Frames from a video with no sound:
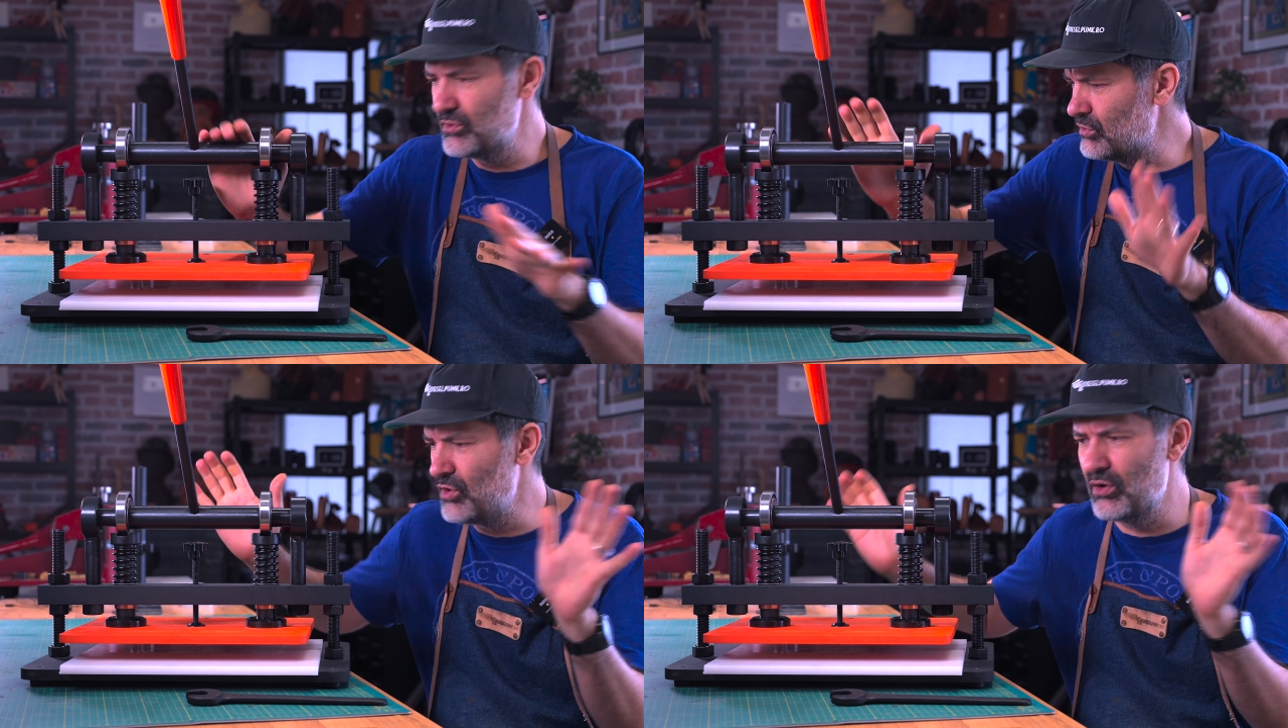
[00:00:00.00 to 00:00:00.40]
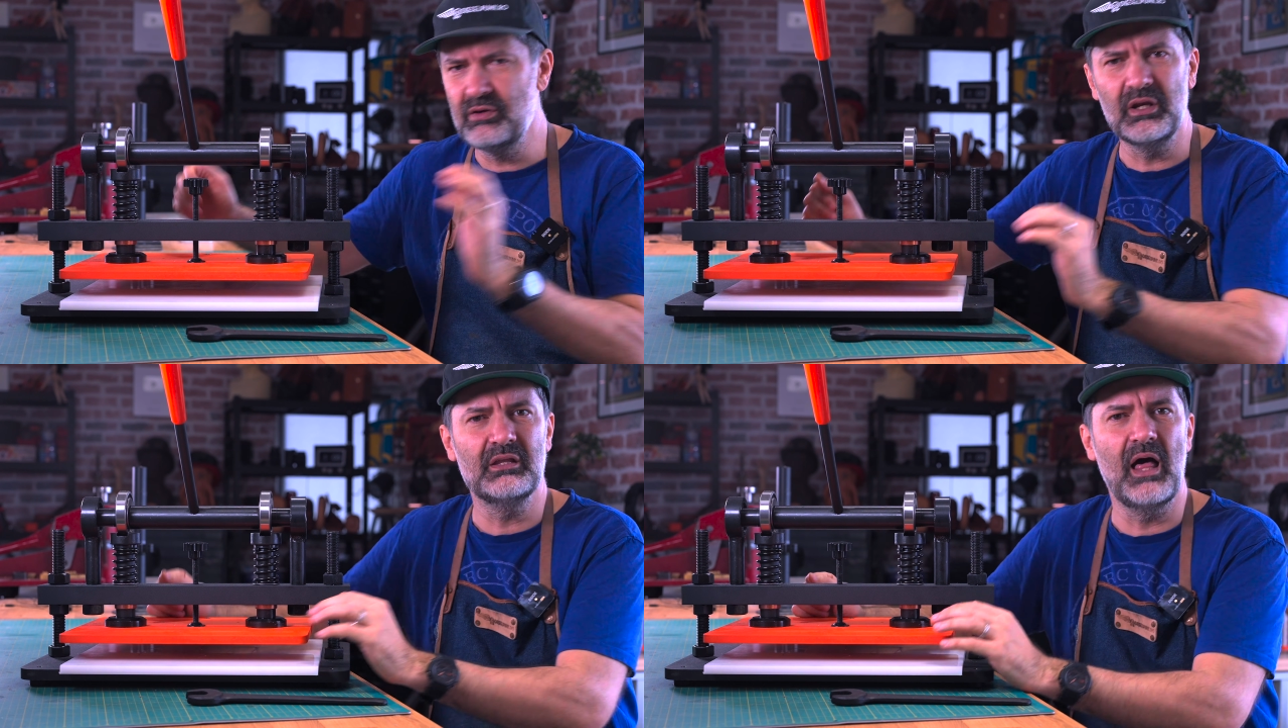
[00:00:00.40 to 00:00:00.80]
You
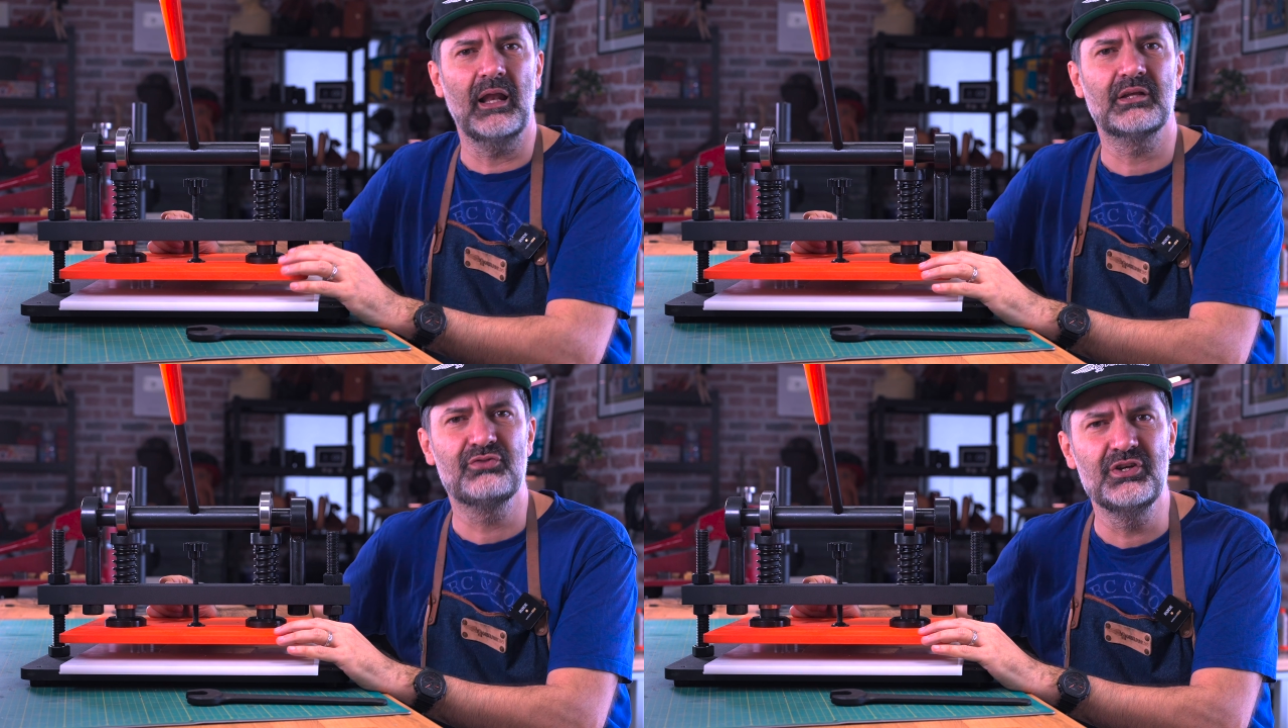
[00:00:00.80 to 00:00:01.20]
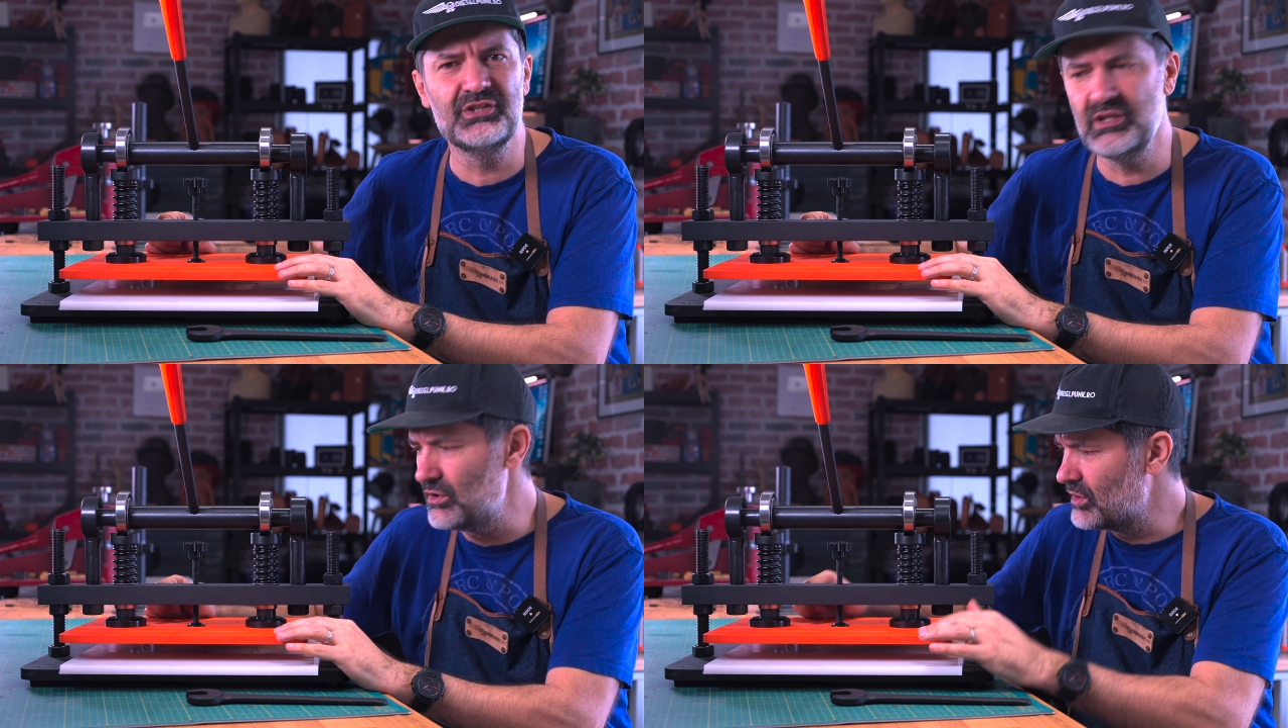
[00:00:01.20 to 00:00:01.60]
don't need
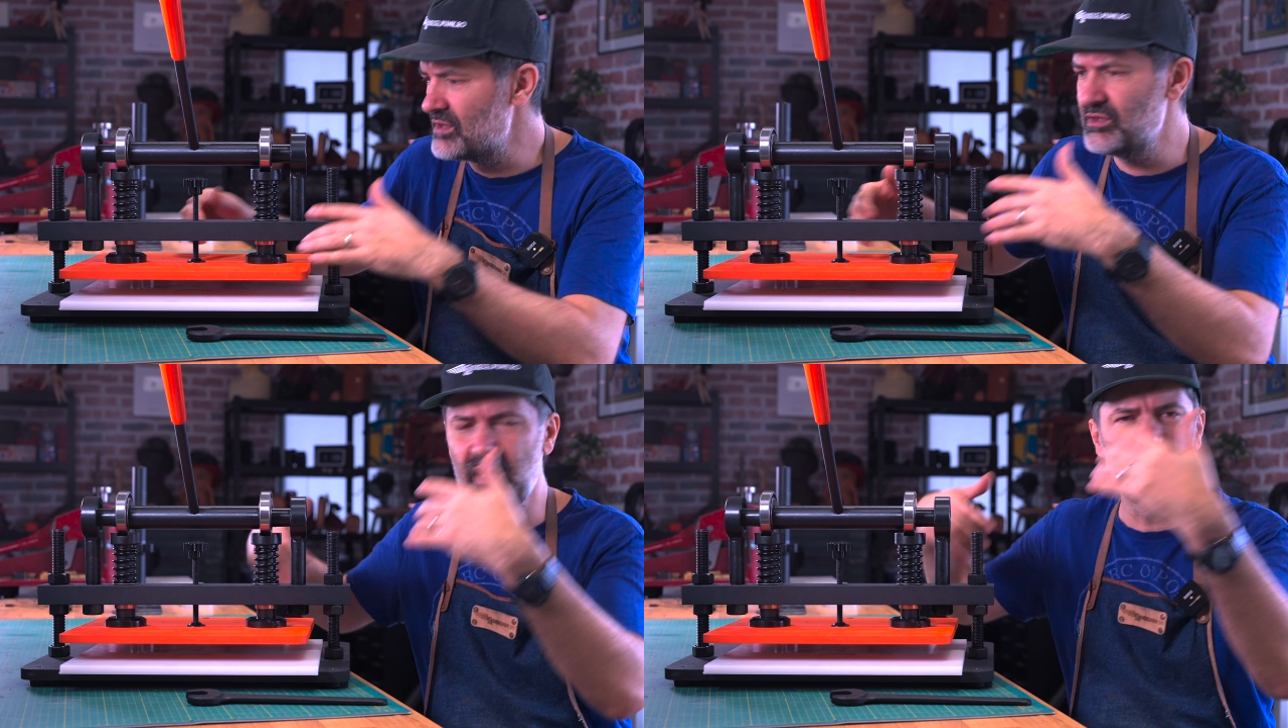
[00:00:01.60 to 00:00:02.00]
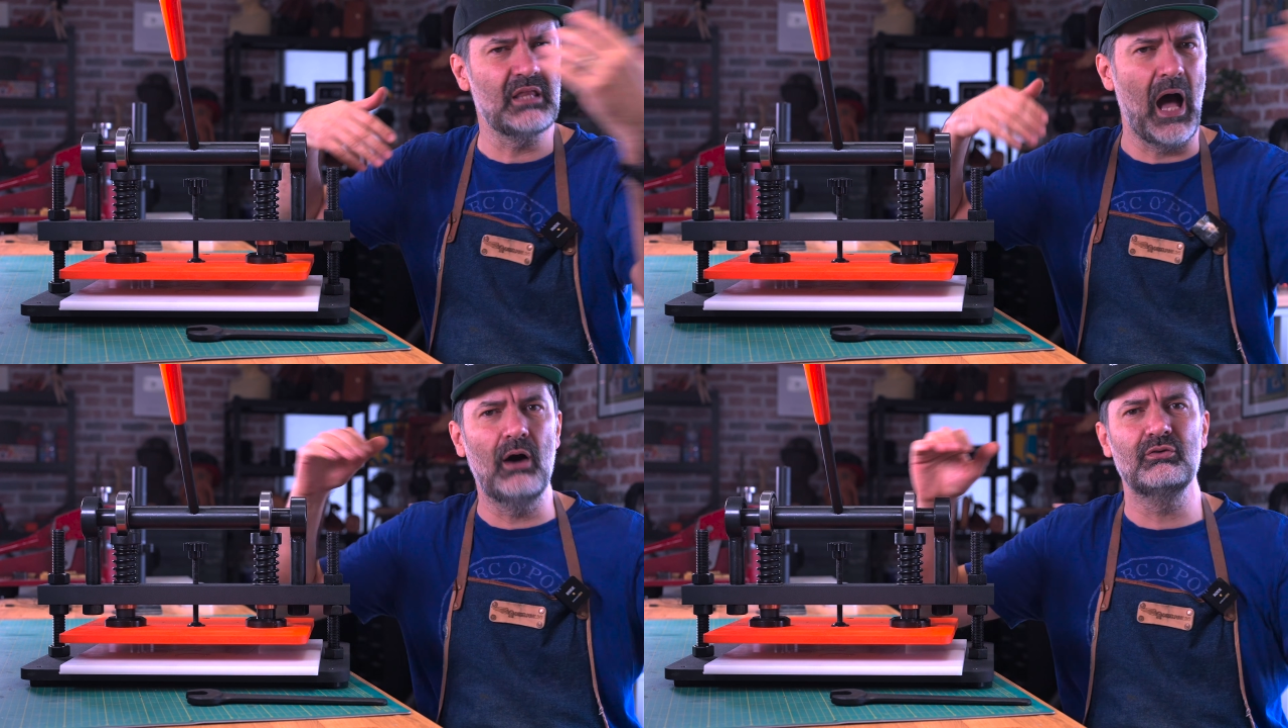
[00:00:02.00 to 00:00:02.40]
electricity. You can take it
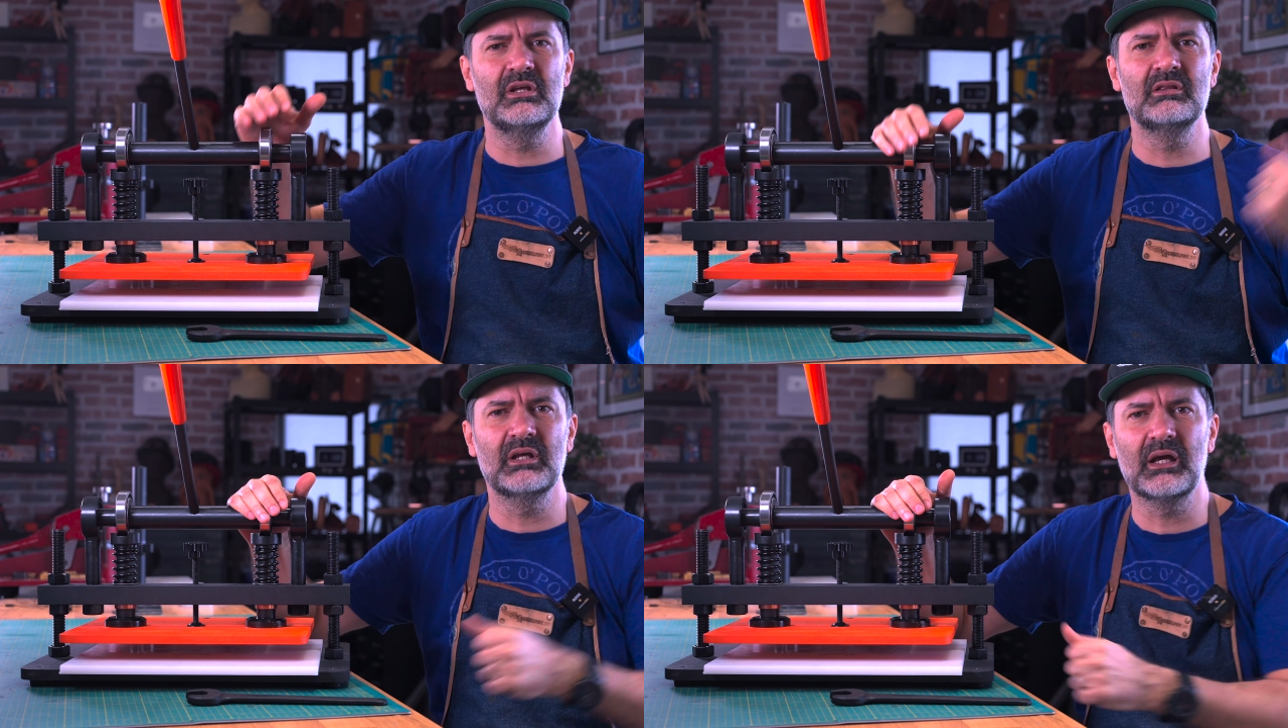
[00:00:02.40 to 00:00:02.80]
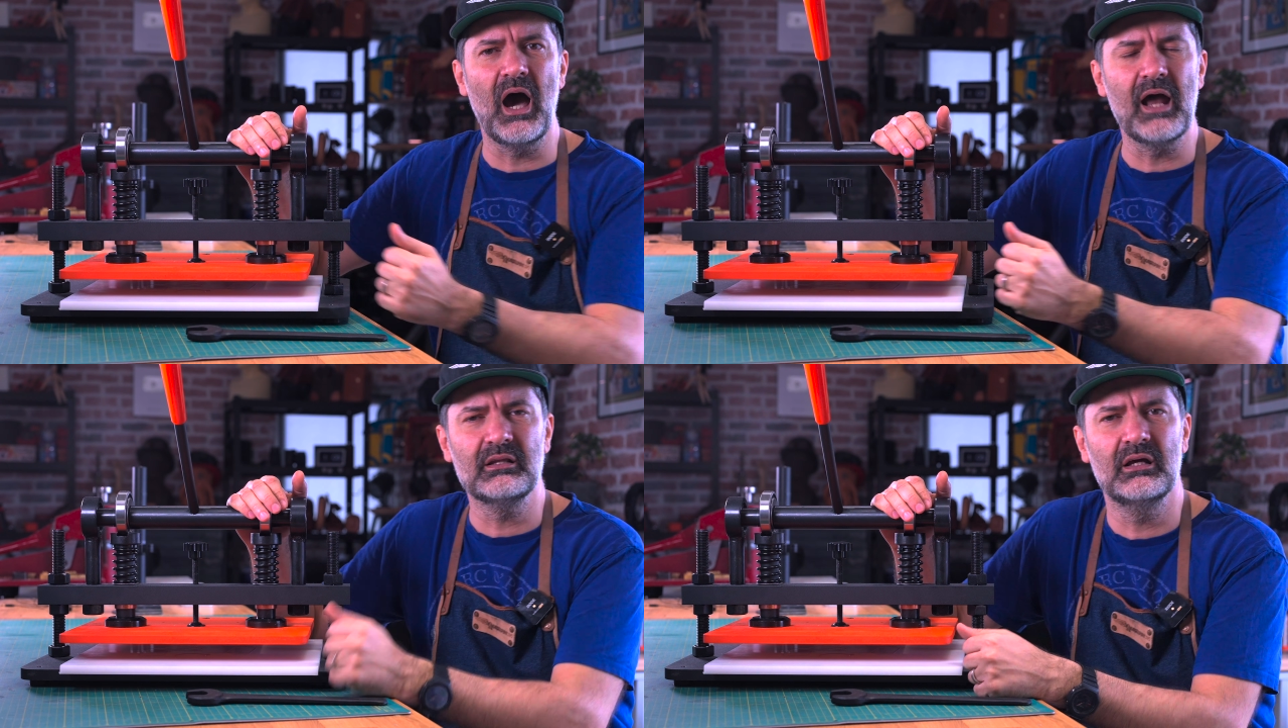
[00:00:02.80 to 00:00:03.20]
out in the
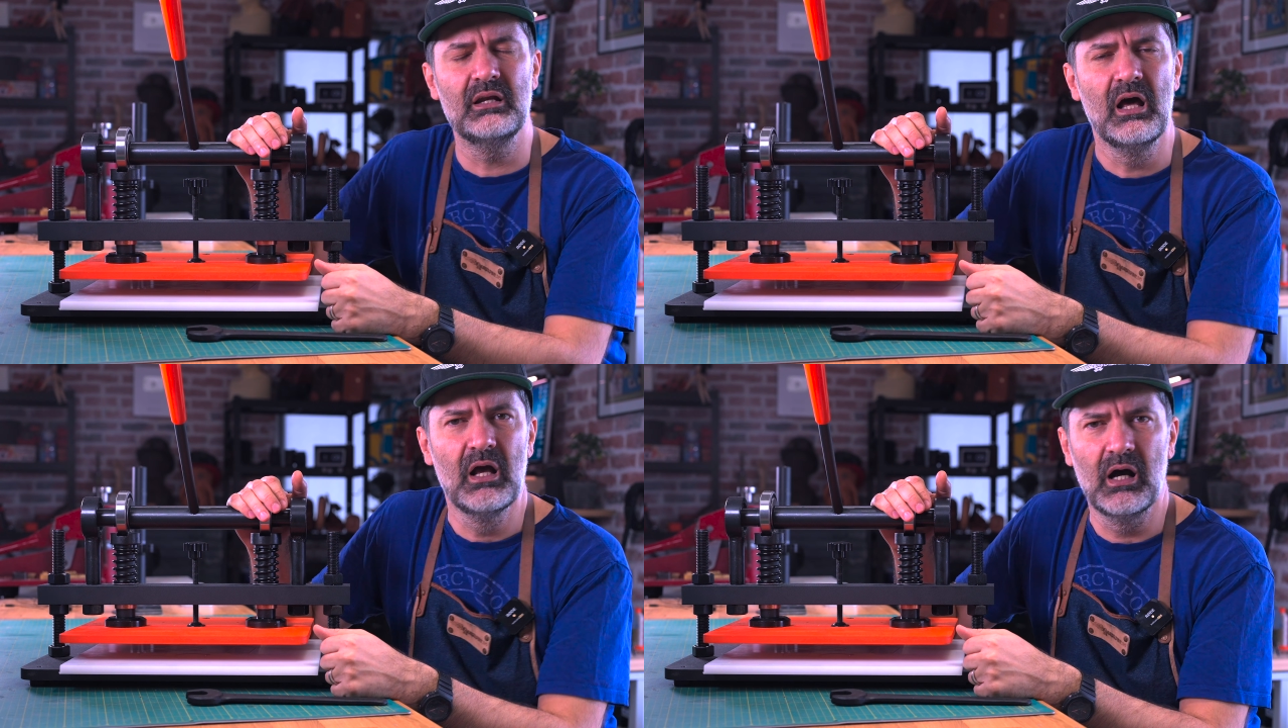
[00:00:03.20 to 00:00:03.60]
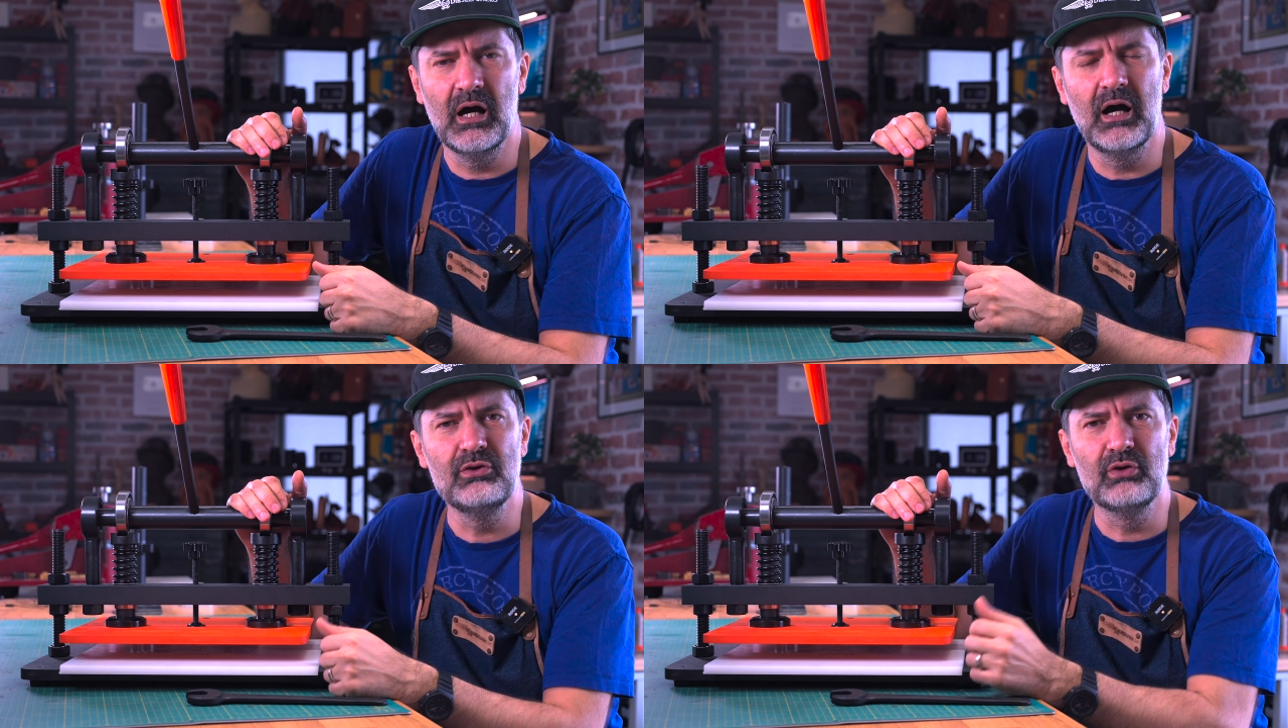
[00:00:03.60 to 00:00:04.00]
garden.
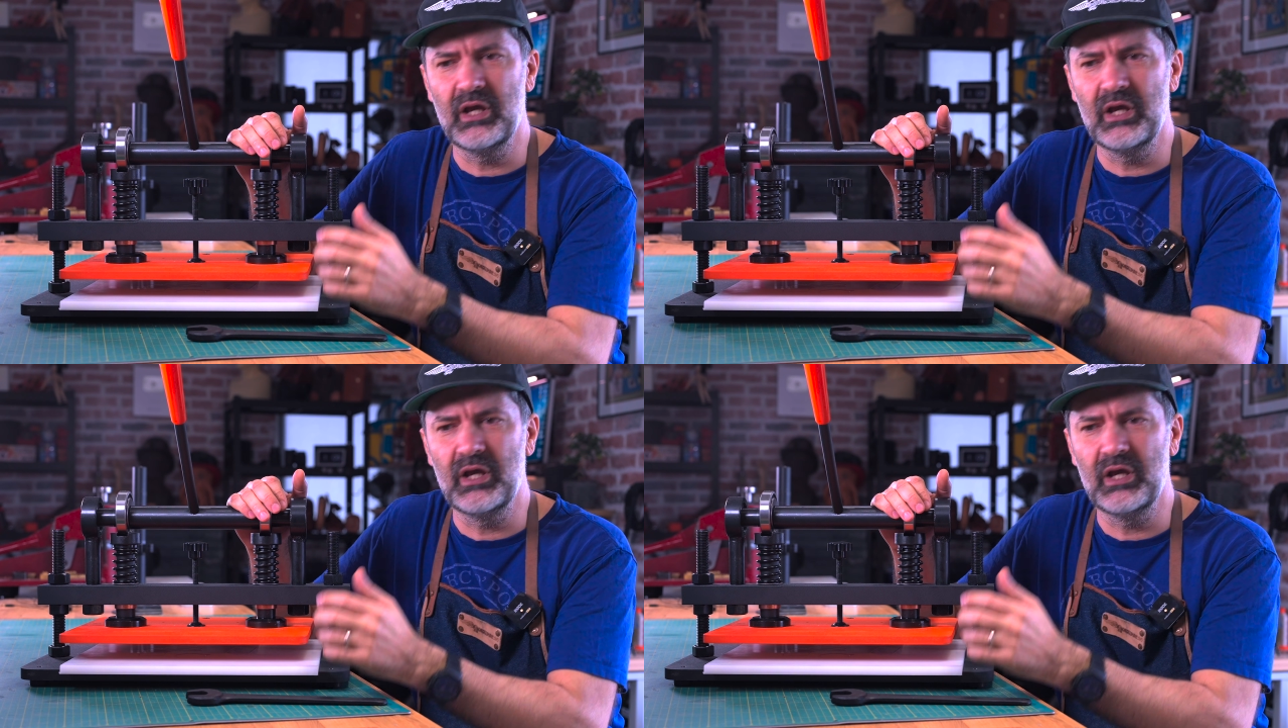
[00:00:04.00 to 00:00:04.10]
You